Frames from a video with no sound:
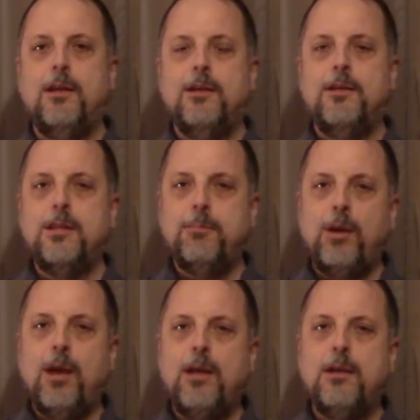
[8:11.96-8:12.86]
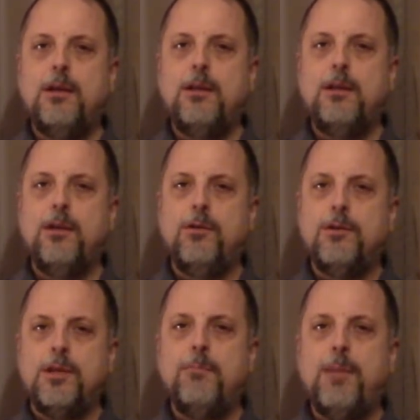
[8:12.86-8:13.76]
Does it play good to you?
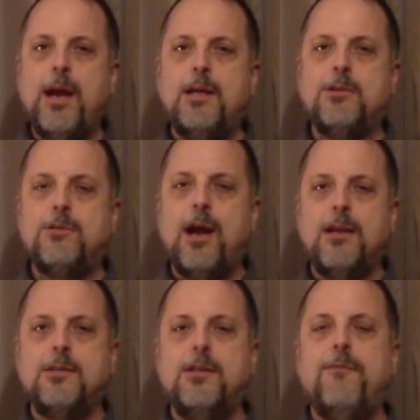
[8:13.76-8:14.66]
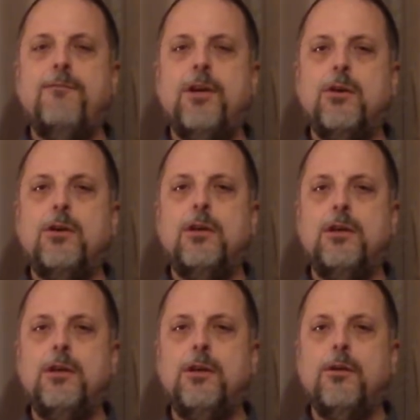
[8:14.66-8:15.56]
Is it balanced right? Does it feel good to
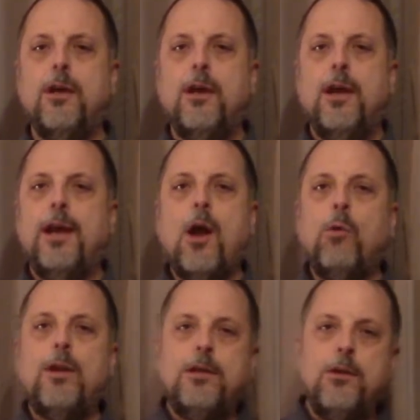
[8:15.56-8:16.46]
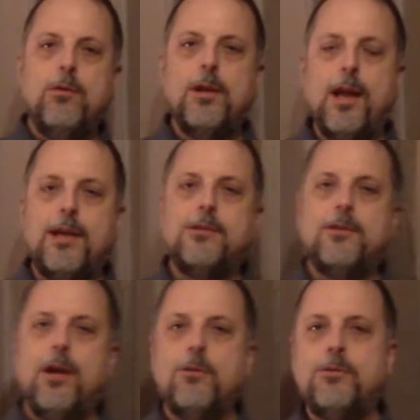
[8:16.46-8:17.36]
you? And only you can answer
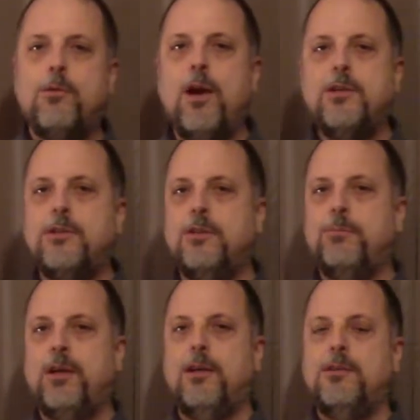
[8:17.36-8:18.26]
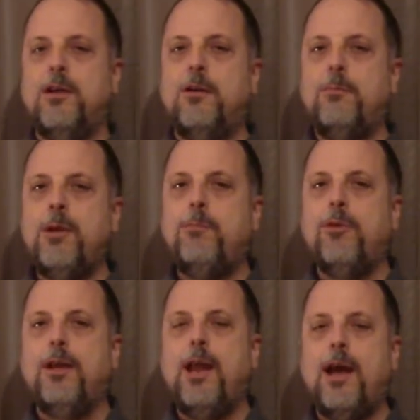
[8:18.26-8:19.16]
those questions, because there are people
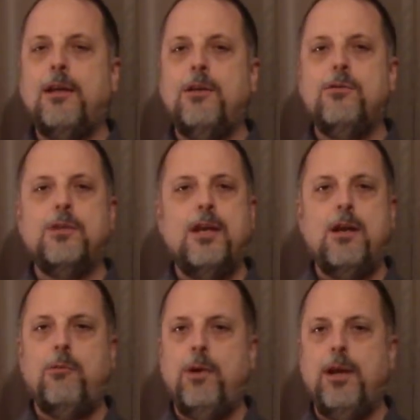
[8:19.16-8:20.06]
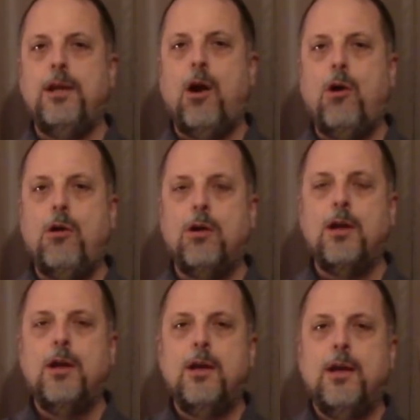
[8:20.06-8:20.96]
that like cues that hit really hard
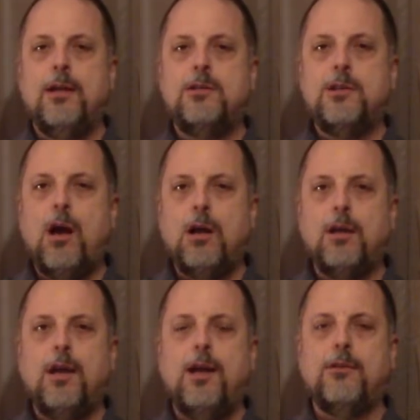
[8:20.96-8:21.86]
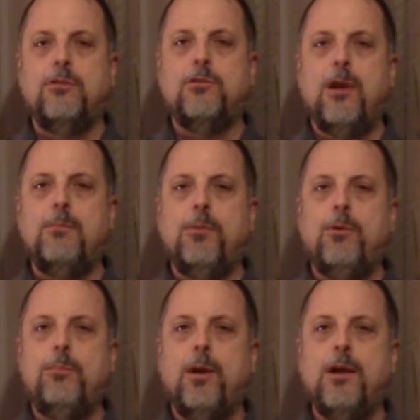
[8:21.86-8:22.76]
and solid, like the straight
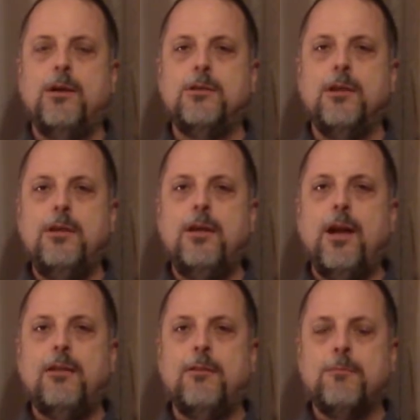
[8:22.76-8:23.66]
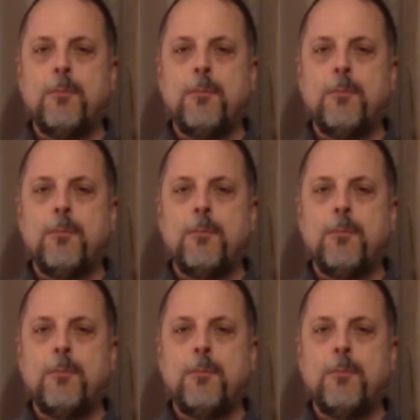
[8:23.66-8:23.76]
pool players. And then you got the